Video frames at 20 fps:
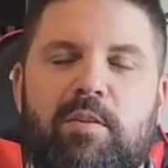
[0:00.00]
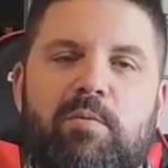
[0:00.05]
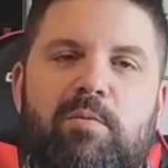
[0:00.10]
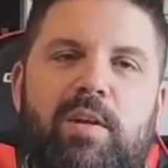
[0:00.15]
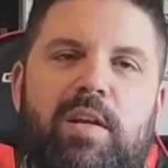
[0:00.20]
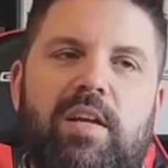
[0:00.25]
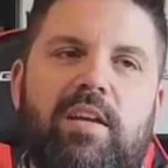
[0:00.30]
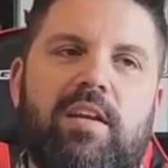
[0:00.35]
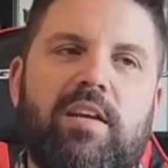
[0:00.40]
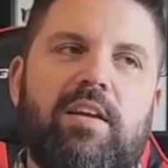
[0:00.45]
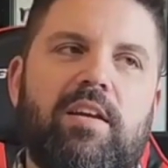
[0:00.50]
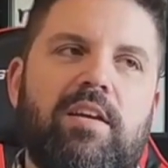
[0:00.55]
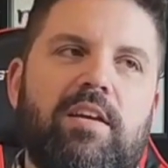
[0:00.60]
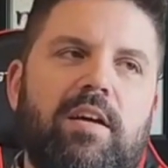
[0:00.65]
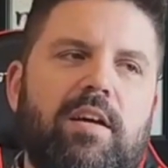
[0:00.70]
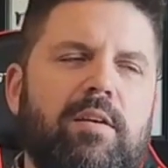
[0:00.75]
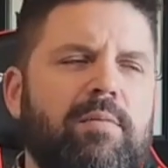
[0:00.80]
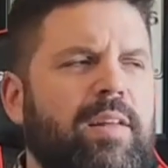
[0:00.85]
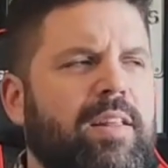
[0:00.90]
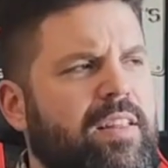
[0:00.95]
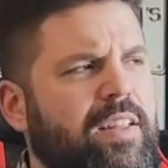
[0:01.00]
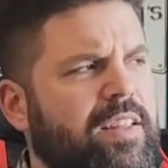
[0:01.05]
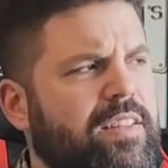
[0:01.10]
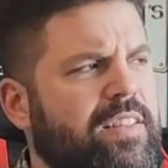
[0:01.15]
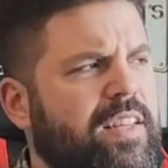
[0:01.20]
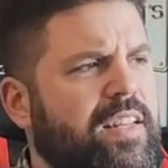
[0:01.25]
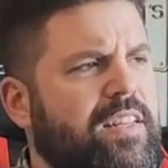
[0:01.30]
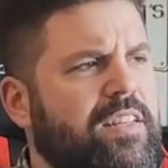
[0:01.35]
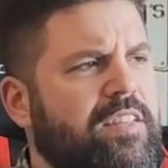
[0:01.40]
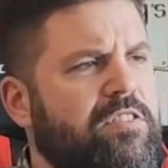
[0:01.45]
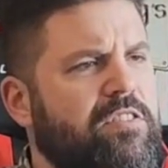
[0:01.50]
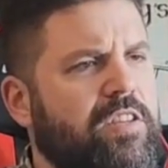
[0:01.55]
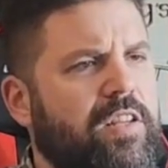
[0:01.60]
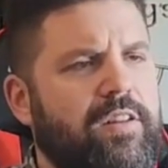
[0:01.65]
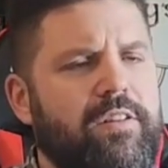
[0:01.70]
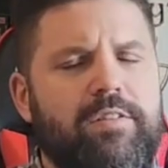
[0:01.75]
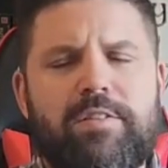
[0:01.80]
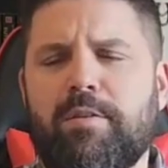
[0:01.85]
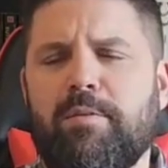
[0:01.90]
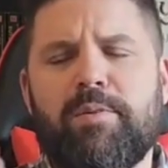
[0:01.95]
week. I think it's on his
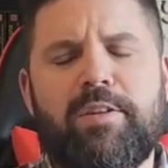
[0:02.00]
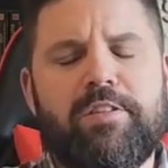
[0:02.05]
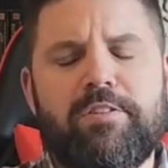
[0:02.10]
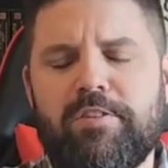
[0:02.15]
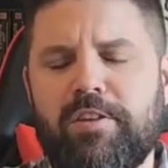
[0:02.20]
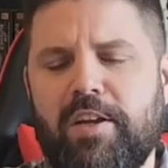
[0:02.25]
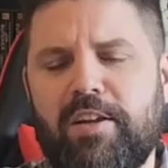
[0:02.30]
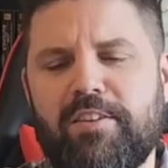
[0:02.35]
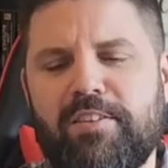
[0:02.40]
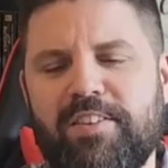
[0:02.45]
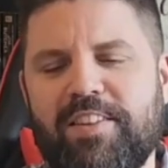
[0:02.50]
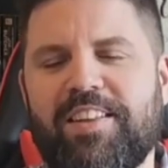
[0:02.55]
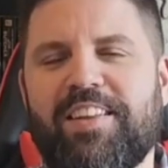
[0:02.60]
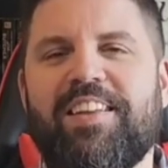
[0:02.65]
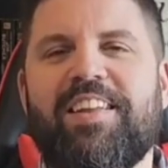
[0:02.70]
channel, somebody's channel.